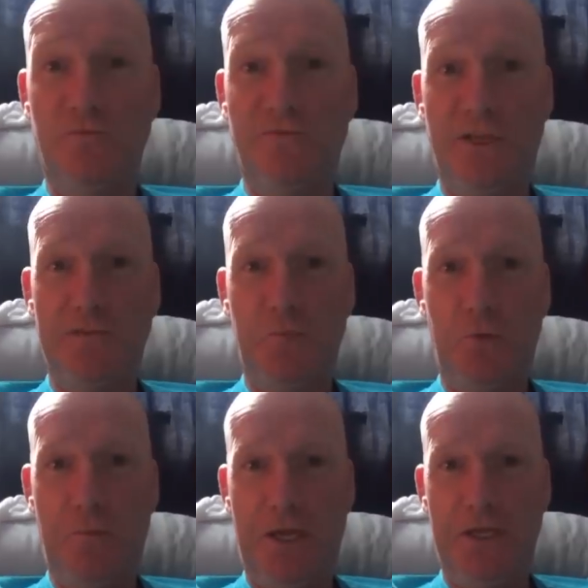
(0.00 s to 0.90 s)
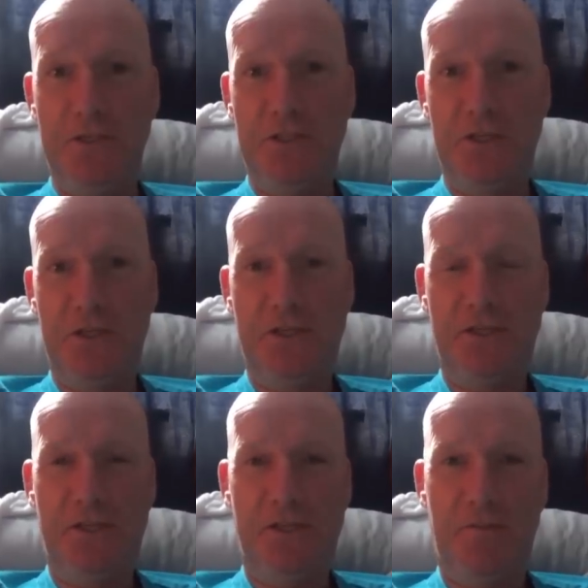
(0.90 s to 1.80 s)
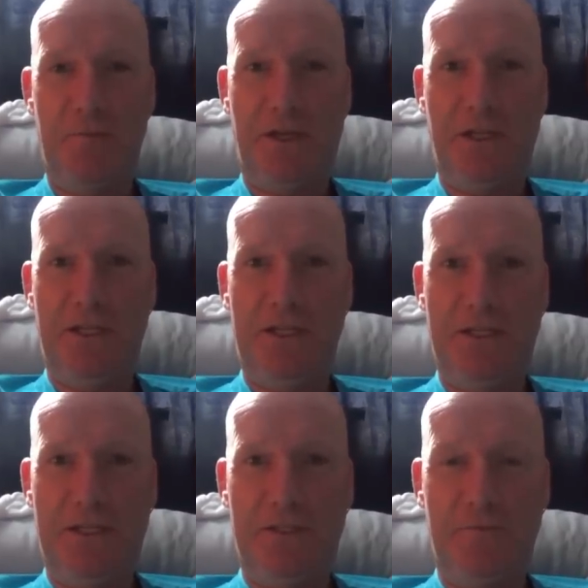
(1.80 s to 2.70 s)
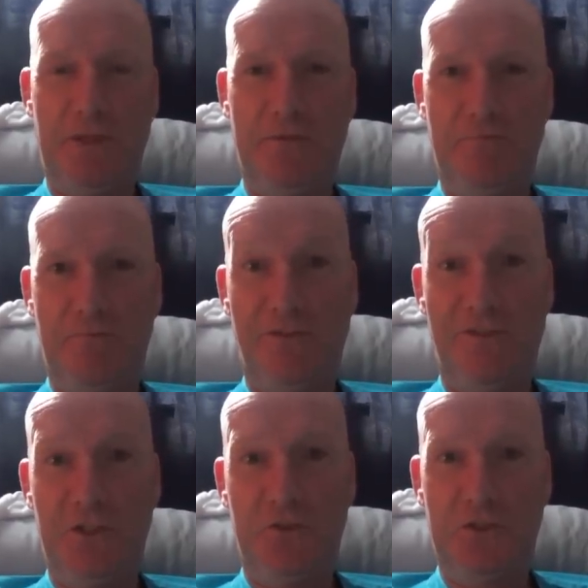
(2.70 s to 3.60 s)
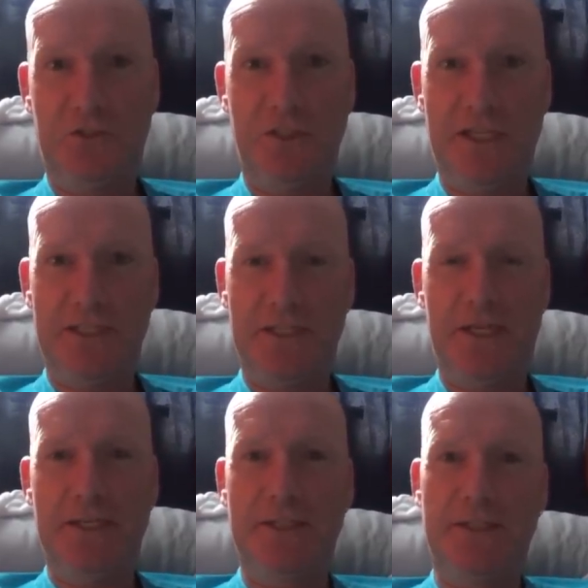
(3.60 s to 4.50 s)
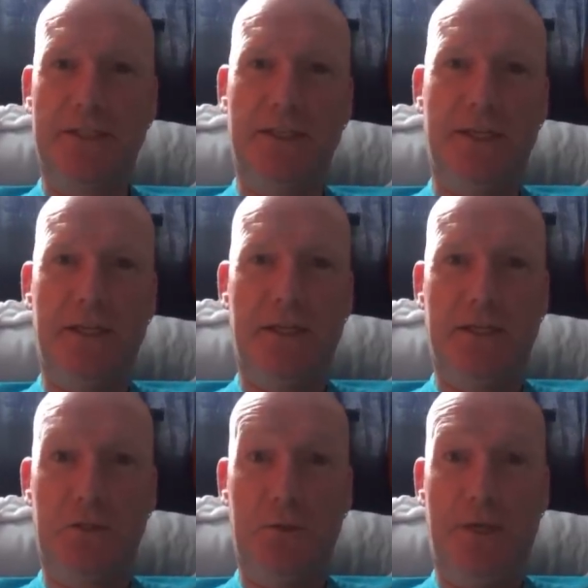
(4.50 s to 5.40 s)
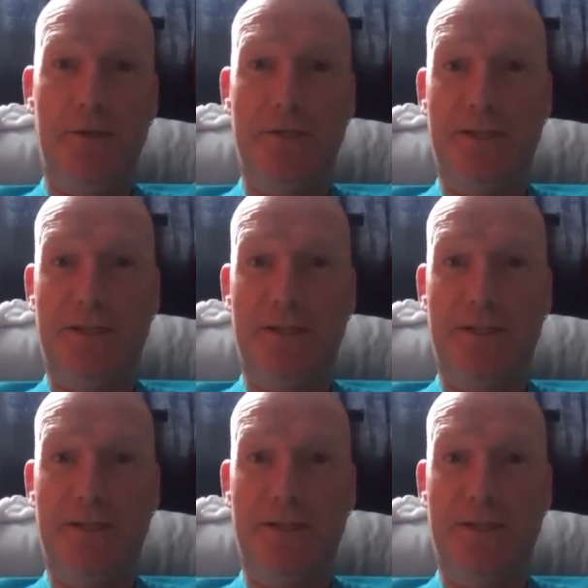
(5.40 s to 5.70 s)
his own Facebook page apparently, and there's been a bit of interest on the internet. So yeah,